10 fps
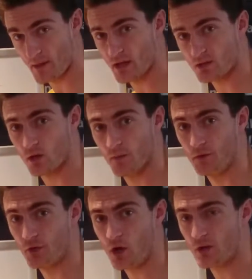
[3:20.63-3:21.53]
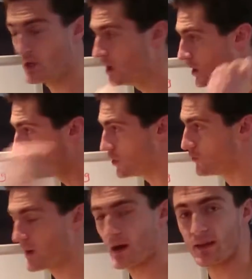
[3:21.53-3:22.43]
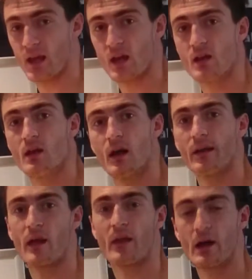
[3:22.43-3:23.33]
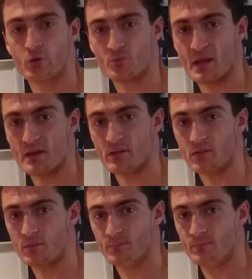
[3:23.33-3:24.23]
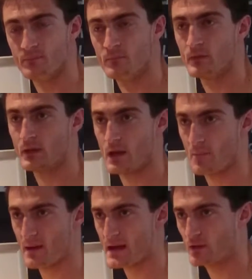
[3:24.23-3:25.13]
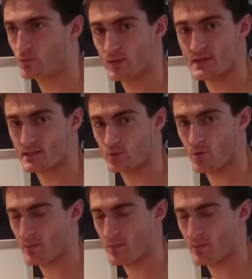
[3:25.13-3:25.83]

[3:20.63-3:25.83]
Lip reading: minute on the dot, you run again another 100 meters. Come back, rest the